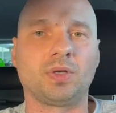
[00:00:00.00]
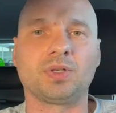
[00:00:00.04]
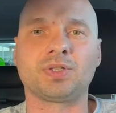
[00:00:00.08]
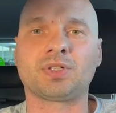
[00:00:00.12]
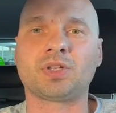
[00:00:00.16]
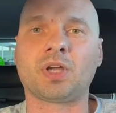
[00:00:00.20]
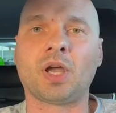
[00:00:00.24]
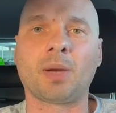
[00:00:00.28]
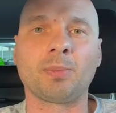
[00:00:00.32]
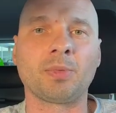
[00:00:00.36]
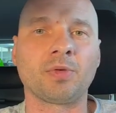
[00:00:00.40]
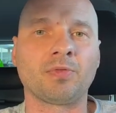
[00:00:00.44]

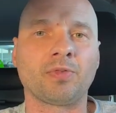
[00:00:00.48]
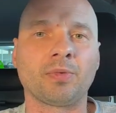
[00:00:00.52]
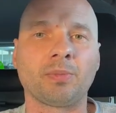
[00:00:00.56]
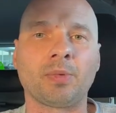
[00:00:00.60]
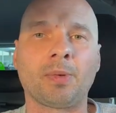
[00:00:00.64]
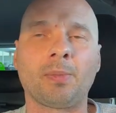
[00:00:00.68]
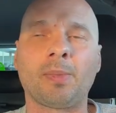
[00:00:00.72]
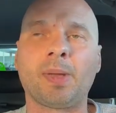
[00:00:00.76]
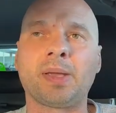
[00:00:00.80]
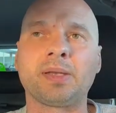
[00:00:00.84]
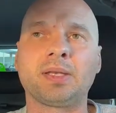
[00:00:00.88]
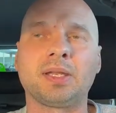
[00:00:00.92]
it's coming from
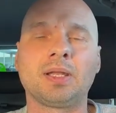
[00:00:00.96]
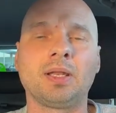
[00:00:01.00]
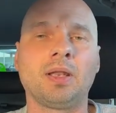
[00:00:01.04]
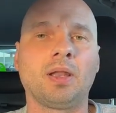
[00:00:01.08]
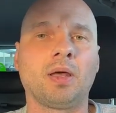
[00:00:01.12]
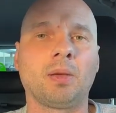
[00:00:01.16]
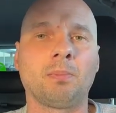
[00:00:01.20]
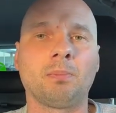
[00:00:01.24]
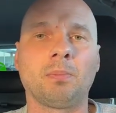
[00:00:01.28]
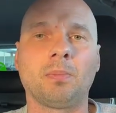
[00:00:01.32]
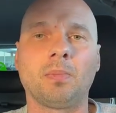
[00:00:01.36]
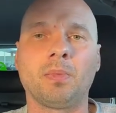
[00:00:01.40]
the main
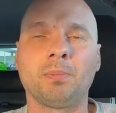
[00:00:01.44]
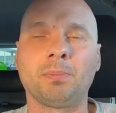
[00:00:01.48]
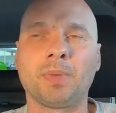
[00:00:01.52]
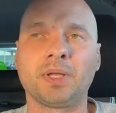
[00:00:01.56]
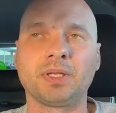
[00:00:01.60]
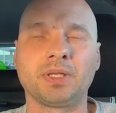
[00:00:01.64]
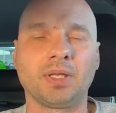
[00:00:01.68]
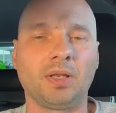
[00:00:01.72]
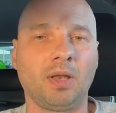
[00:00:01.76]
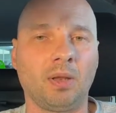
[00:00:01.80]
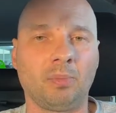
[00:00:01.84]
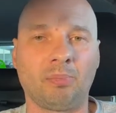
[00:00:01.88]

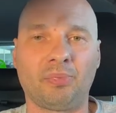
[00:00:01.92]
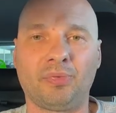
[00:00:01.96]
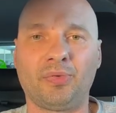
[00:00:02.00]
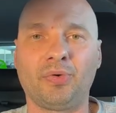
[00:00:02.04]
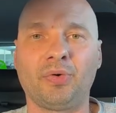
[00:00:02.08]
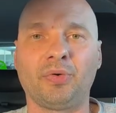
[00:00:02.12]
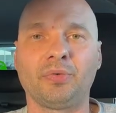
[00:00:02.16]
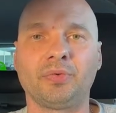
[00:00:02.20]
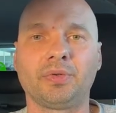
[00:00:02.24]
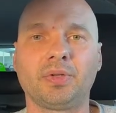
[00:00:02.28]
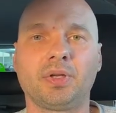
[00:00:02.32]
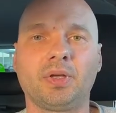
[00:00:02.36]
dealer
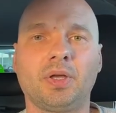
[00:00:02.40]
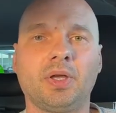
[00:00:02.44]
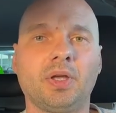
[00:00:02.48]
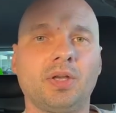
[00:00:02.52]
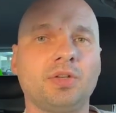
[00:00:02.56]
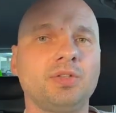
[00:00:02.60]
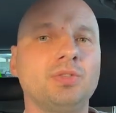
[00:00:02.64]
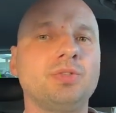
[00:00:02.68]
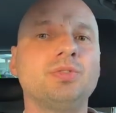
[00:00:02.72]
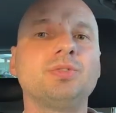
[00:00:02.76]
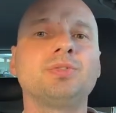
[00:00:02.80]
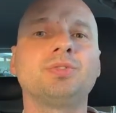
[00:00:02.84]
approved,
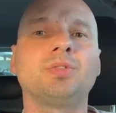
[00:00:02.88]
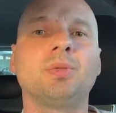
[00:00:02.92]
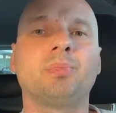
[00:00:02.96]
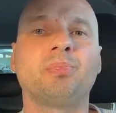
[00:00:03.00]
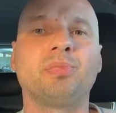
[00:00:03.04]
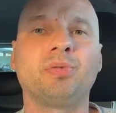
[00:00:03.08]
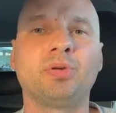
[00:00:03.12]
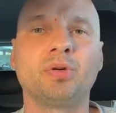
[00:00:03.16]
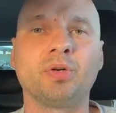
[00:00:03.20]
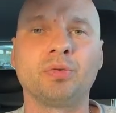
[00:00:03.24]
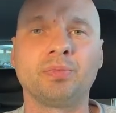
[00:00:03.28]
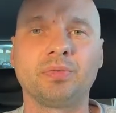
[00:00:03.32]
used
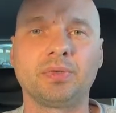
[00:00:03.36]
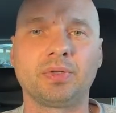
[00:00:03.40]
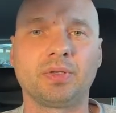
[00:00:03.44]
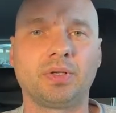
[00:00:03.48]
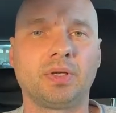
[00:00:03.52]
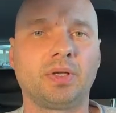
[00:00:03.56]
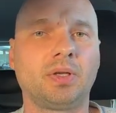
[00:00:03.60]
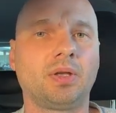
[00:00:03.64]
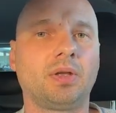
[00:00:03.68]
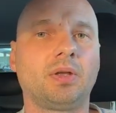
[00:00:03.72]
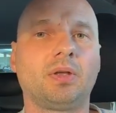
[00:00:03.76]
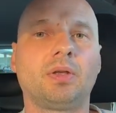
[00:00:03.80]
approved,
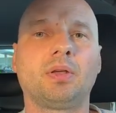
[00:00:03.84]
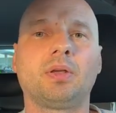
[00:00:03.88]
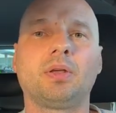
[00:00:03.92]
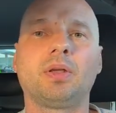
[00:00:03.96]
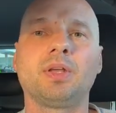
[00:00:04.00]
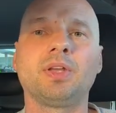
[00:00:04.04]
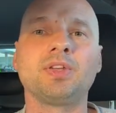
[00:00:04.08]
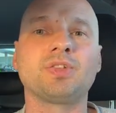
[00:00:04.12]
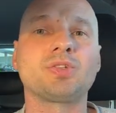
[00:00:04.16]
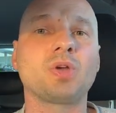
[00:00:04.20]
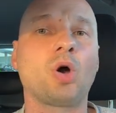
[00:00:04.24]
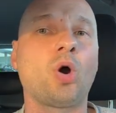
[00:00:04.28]

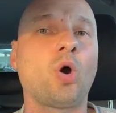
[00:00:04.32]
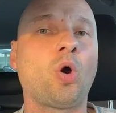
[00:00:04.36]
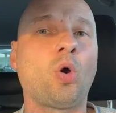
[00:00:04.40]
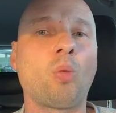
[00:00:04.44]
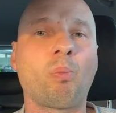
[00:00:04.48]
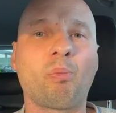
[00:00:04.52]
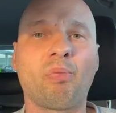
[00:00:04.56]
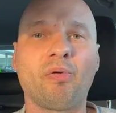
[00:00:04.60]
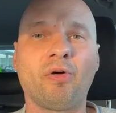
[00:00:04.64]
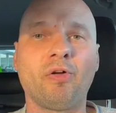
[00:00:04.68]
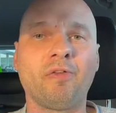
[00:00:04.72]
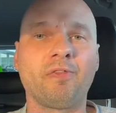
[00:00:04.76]
it's
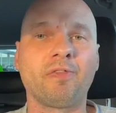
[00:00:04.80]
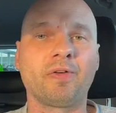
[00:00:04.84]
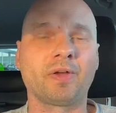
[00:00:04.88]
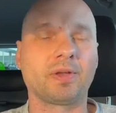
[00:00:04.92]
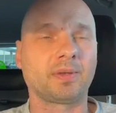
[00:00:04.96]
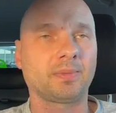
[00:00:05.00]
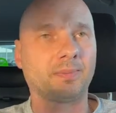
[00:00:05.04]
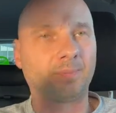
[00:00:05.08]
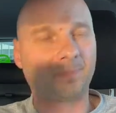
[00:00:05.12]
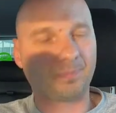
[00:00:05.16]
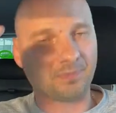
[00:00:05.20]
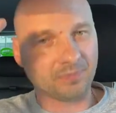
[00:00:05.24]
all
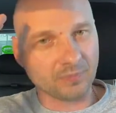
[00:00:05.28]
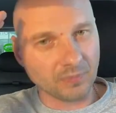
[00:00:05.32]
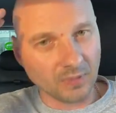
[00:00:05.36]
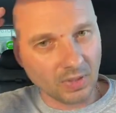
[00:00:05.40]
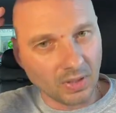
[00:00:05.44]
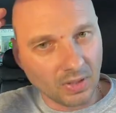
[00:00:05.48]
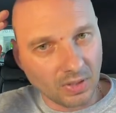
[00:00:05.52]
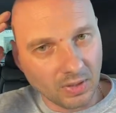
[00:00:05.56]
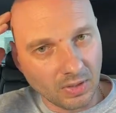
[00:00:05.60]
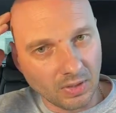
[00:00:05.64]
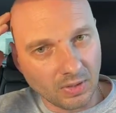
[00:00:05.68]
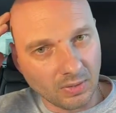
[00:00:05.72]
perfect.
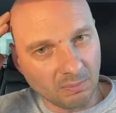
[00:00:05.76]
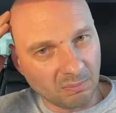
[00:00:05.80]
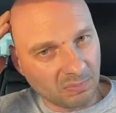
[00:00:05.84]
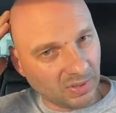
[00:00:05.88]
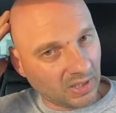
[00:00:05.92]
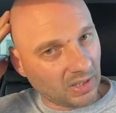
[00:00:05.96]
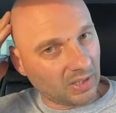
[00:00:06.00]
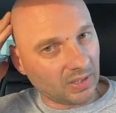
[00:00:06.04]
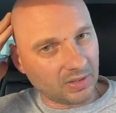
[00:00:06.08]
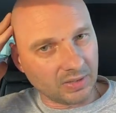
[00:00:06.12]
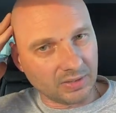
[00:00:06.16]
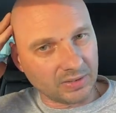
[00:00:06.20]

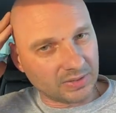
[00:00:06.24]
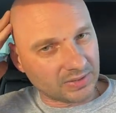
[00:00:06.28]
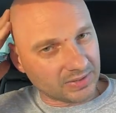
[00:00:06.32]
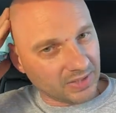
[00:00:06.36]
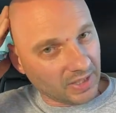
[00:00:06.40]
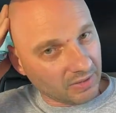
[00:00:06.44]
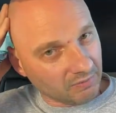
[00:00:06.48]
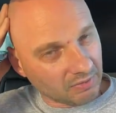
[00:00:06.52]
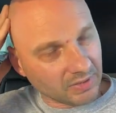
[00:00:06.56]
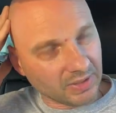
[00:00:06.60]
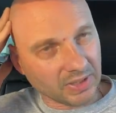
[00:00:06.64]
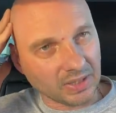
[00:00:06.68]
But it's
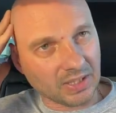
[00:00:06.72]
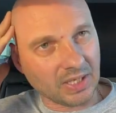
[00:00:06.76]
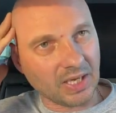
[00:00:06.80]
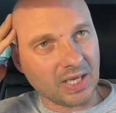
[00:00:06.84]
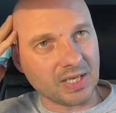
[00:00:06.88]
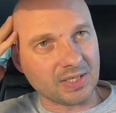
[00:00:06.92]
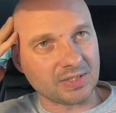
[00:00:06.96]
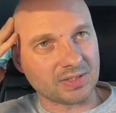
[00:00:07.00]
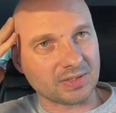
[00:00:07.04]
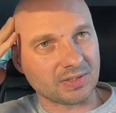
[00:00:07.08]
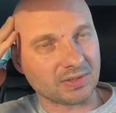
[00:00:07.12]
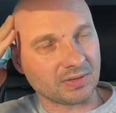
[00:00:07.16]
never the
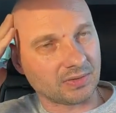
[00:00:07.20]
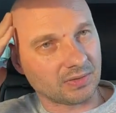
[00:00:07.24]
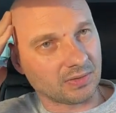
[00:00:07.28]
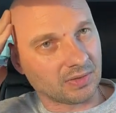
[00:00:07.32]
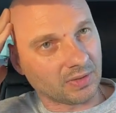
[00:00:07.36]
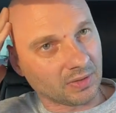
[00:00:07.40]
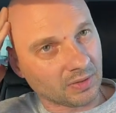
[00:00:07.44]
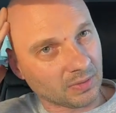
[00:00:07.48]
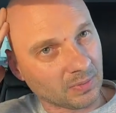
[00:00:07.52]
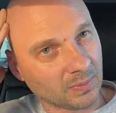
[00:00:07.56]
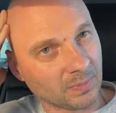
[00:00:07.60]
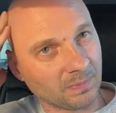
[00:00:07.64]
case,
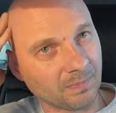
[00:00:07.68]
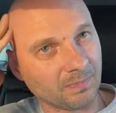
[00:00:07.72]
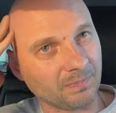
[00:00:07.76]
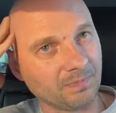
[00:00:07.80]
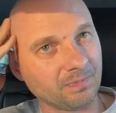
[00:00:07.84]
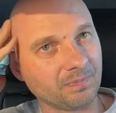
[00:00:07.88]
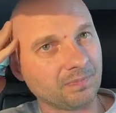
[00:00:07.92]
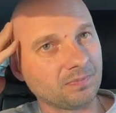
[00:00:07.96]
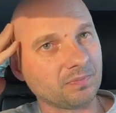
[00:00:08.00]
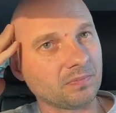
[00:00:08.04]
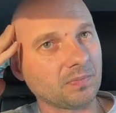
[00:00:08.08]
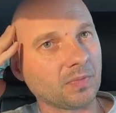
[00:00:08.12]
you know.
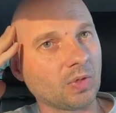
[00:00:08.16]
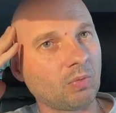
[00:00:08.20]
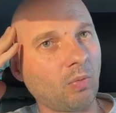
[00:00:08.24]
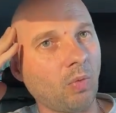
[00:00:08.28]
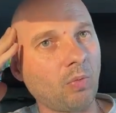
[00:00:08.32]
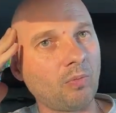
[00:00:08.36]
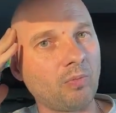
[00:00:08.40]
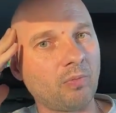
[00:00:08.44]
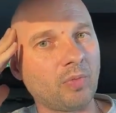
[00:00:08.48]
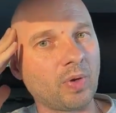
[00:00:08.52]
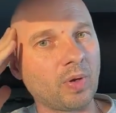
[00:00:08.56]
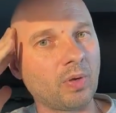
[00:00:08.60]

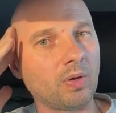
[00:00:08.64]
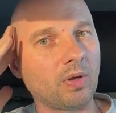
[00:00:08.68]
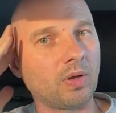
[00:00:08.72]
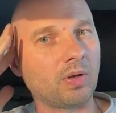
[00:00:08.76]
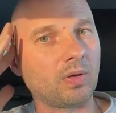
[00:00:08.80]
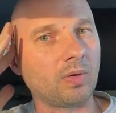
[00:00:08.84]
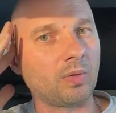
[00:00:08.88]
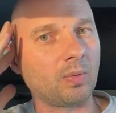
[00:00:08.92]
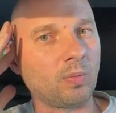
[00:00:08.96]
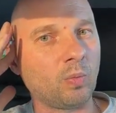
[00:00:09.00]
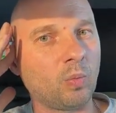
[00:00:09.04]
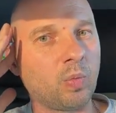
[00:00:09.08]
Well,
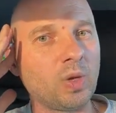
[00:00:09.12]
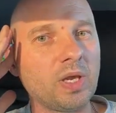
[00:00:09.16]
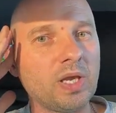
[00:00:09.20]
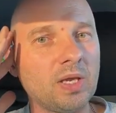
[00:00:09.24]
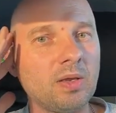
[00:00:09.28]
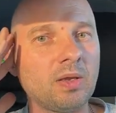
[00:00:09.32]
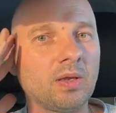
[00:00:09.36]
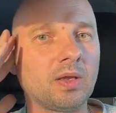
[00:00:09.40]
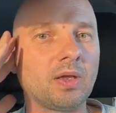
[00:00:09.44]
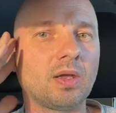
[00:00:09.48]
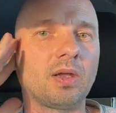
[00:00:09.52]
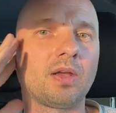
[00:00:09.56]

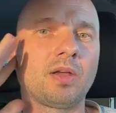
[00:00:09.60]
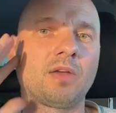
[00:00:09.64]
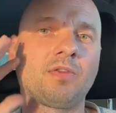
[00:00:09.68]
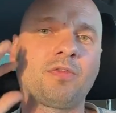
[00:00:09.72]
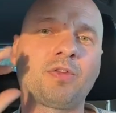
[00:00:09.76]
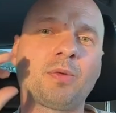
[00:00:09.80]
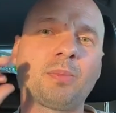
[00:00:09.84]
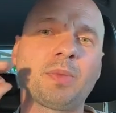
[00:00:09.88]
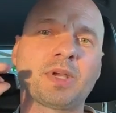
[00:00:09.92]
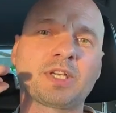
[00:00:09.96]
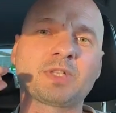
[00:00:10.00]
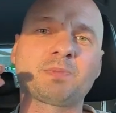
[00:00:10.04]
we
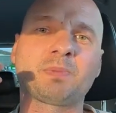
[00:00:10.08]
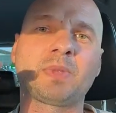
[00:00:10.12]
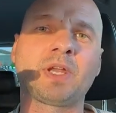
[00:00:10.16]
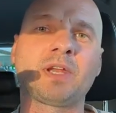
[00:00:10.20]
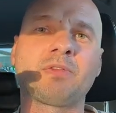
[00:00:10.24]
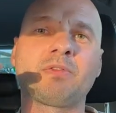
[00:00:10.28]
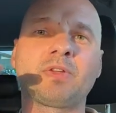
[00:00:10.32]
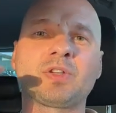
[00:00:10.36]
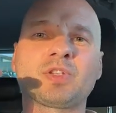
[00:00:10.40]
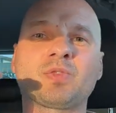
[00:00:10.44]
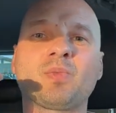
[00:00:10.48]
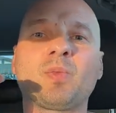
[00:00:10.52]
from
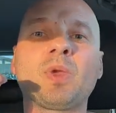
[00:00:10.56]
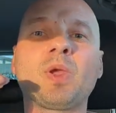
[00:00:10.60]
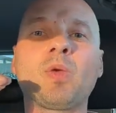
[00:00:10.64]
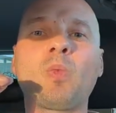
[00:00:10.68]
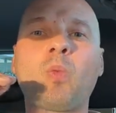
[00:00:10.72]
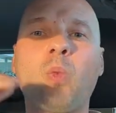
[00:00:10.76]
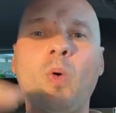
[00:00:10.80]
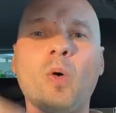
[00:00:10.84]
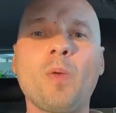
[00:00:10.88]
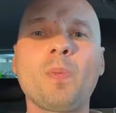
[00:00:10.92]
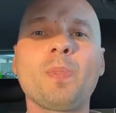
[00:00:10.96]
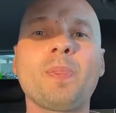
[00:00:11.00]
experience, we
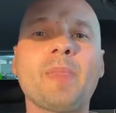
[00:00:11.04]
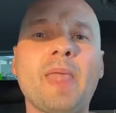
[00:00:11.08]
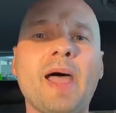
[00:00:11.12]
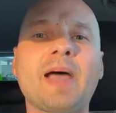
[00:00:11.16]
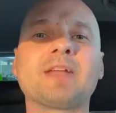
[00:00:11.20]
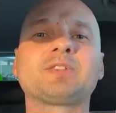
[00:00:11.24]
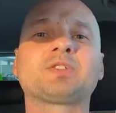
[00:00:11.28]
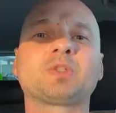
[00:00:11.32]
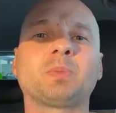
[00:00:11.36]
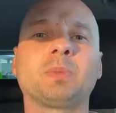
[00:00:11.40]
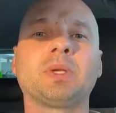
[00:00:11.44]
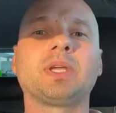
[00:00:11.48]
want
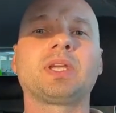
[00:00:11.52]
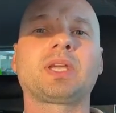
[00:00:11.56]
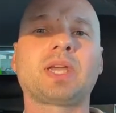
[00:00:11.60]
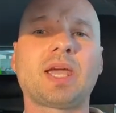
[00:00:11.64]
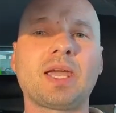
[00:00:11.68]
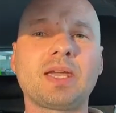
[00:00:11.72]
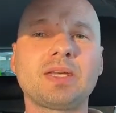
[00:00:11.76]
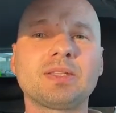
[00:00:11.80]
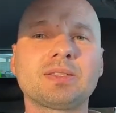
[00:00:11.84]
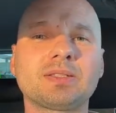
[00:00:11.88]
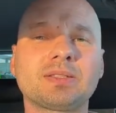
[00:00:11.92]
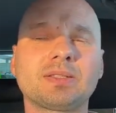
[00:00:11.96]
that to be the
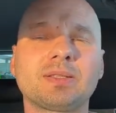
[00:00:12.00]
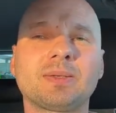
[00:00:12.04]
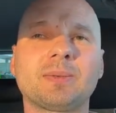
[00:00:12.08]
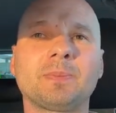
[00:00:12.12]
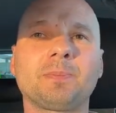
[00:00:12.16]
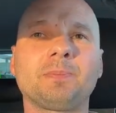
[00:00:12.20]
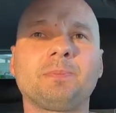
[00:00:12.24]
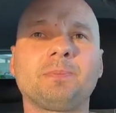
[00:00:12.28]
case.